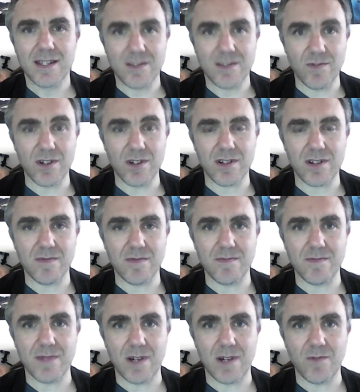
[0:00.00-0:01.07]
to work on
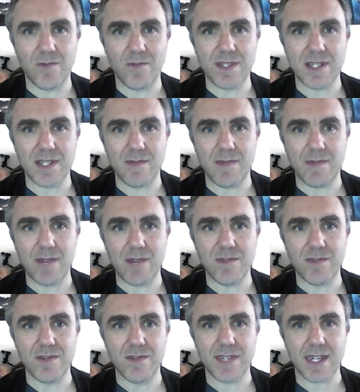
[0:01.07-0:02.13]
on Wizardom and my
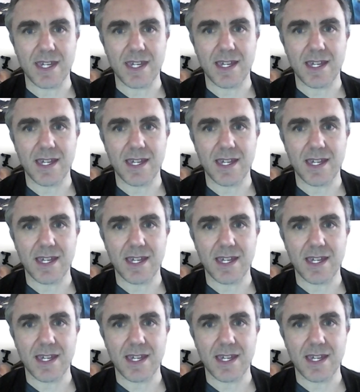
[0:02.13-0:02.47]
music.